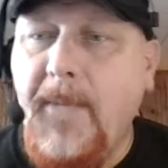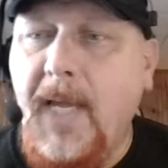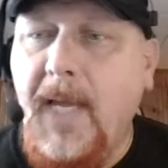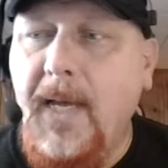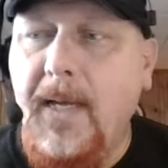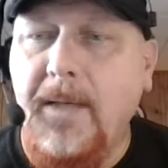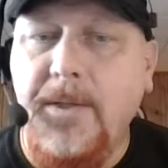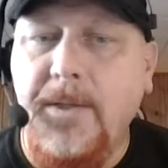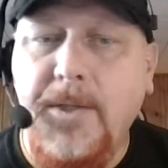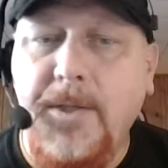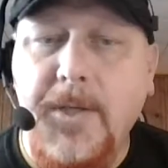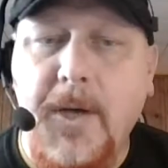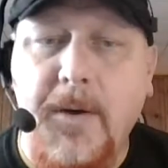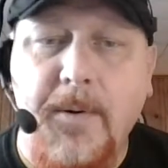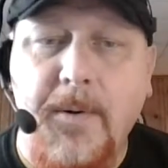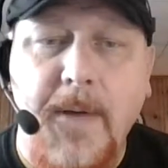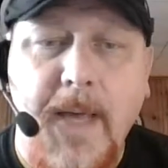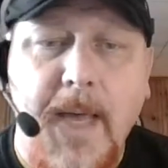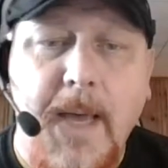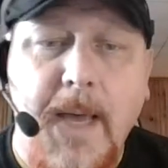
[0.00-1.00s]

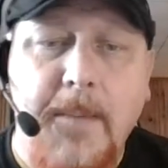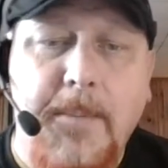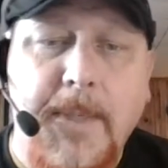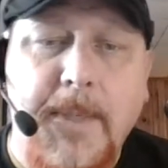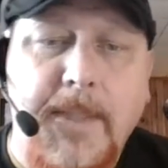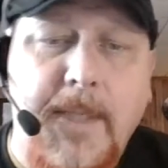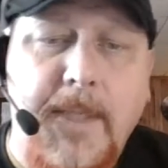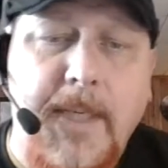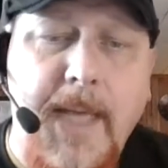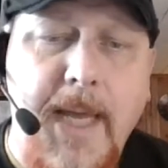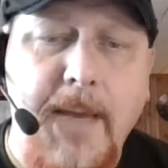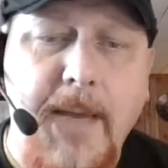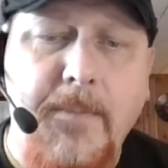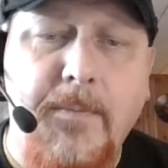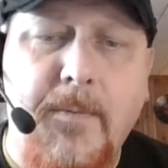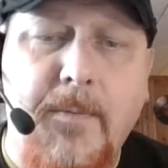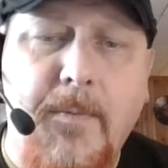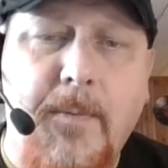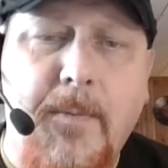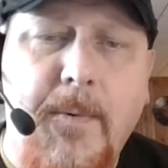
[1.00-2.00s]
But today,
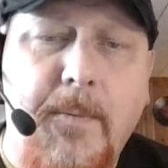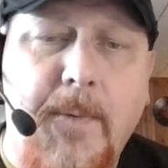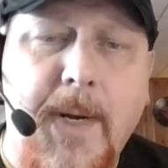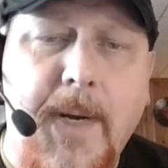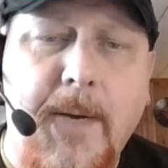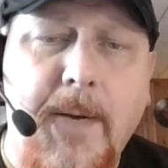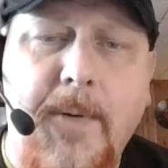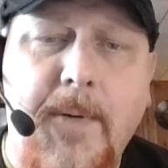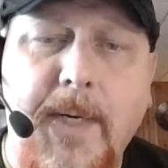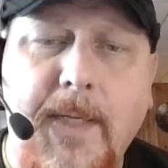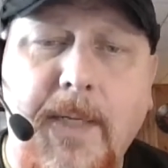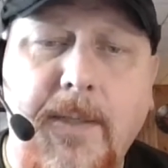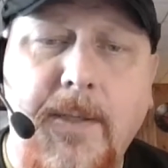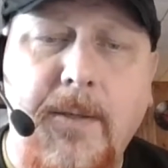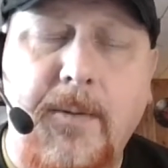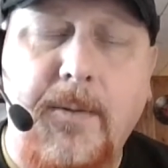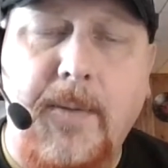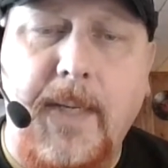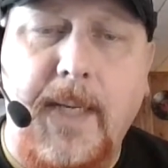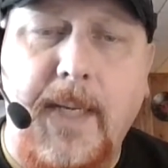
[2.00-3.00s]
what I want to
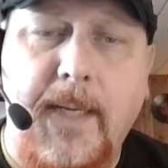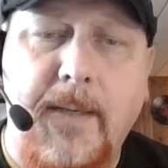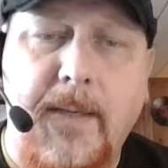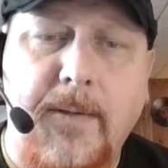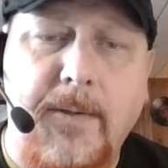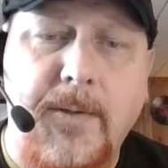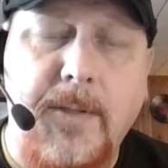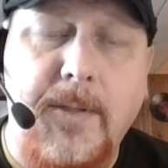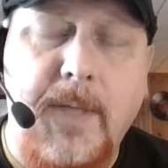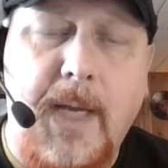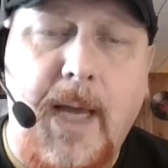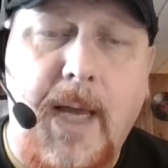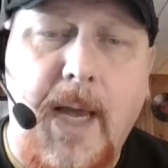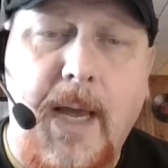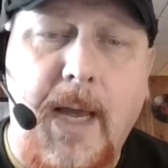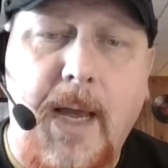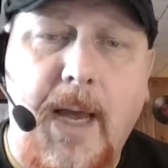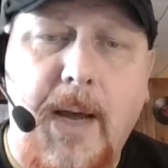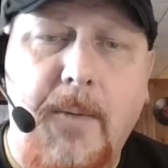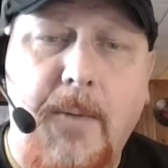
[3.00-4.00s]
do is
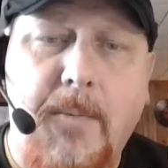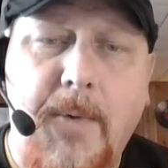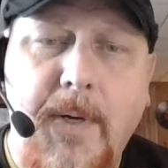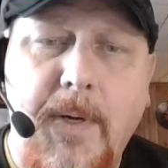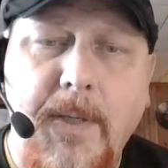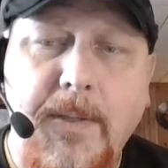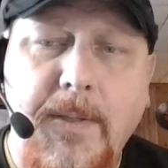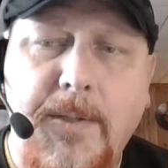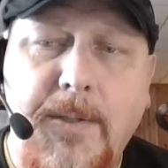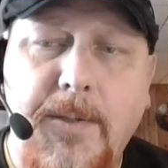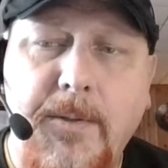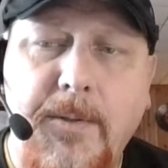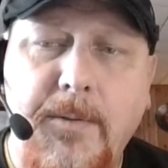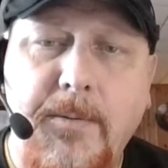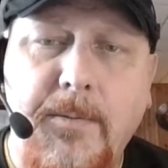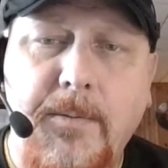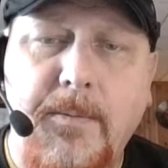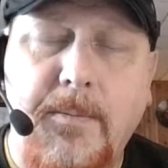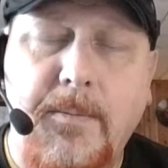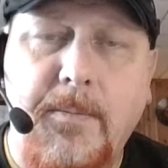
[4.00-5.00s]
I want
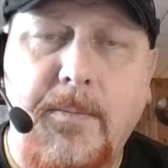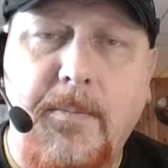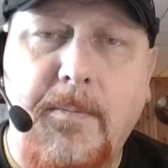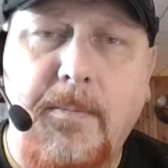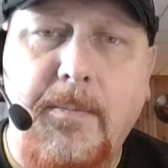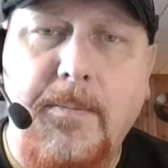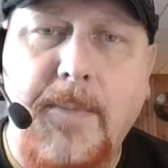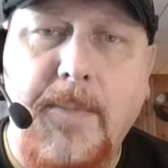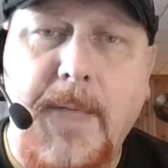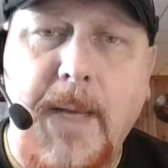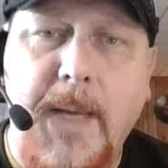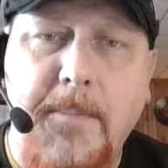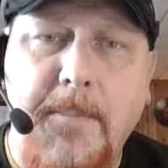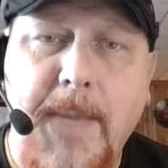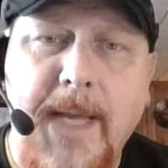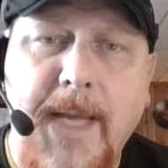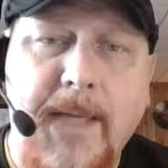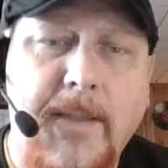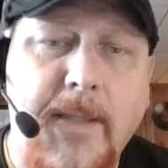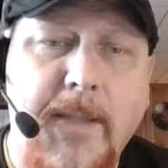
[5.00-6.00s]
to kind of
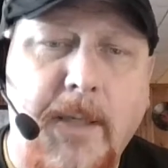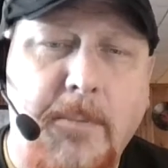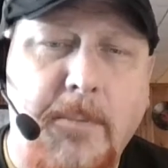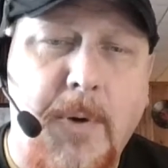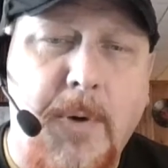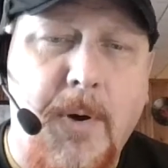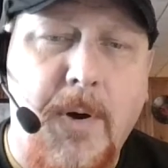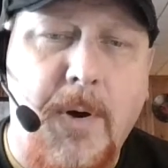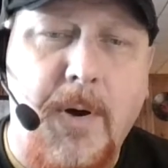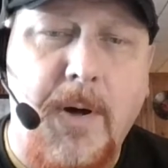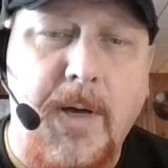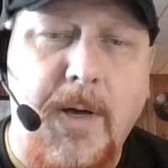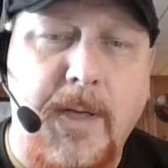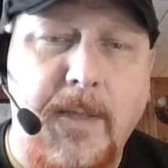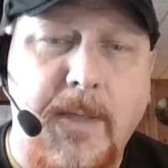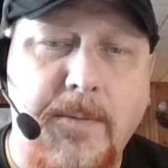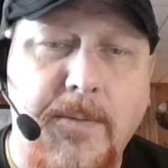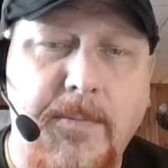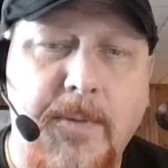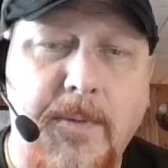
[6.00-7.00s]
make a little pause.